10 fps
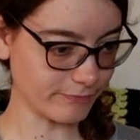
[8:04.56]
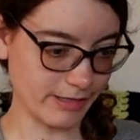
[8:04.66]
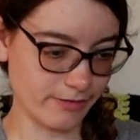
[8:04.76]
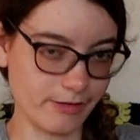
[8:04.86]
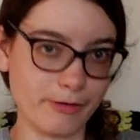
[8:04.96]

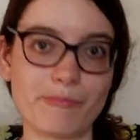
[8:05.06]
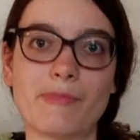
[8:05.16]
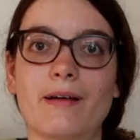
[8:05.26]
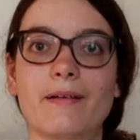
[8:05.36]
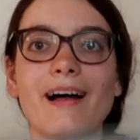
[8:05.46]
I don't know.
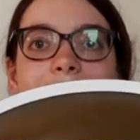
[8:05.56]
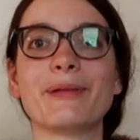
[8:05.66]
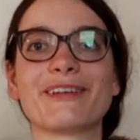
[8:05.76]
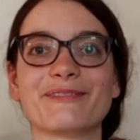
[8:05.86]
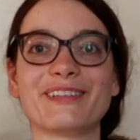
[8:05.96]
I'll
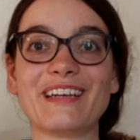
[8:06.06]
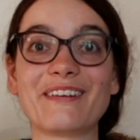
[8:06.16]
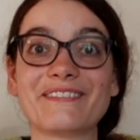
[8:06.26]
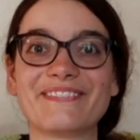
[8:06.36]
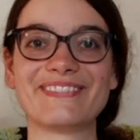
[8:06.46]
make a
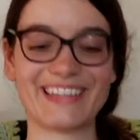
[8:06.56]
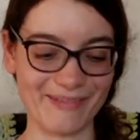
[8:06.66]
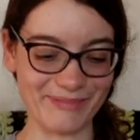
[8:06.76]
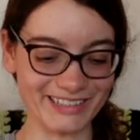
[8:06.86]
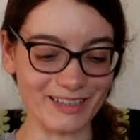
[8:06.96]
video
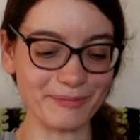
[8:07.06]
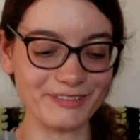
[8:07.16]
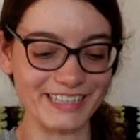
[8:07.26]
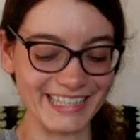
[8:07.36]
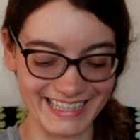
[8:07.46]
on my top
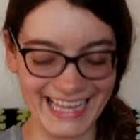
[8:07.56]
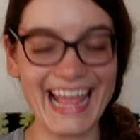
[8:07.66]
three.